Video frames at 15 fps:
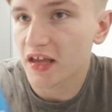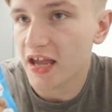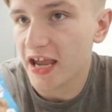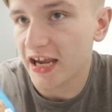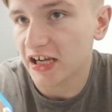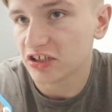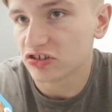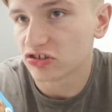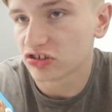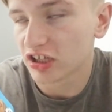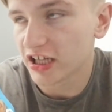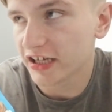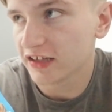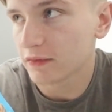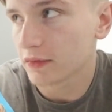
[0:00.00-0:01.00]
Angel
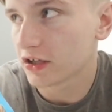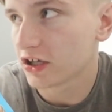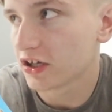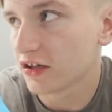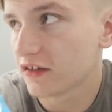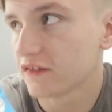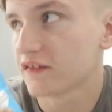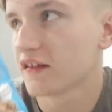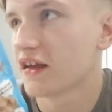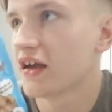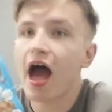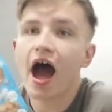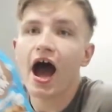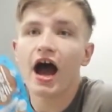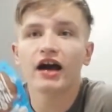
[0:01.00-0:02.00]
Delight because
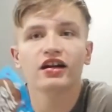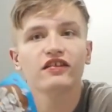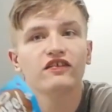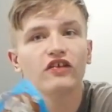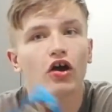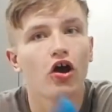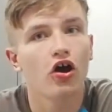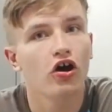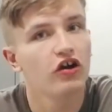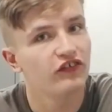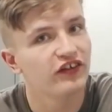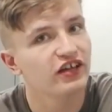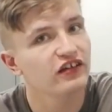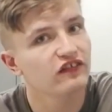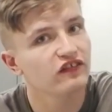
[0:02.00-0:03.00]
I deserve
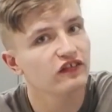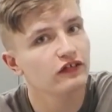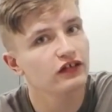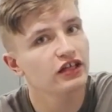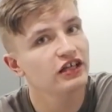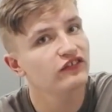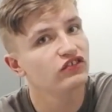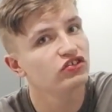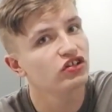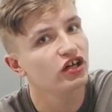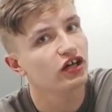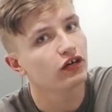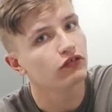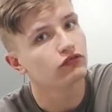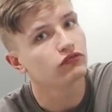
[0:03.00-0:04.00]
it even
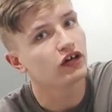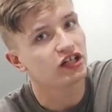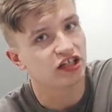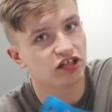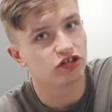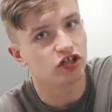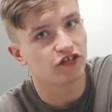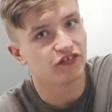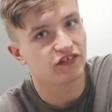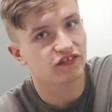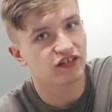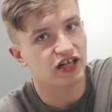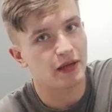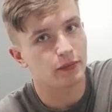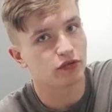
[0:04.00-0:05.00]
though I did nothing
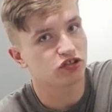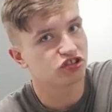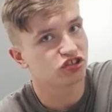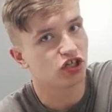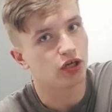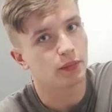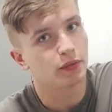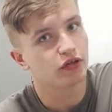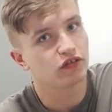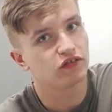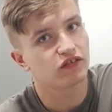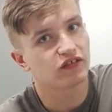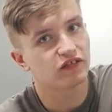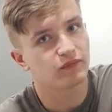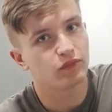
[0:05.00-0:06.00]
today but sharpen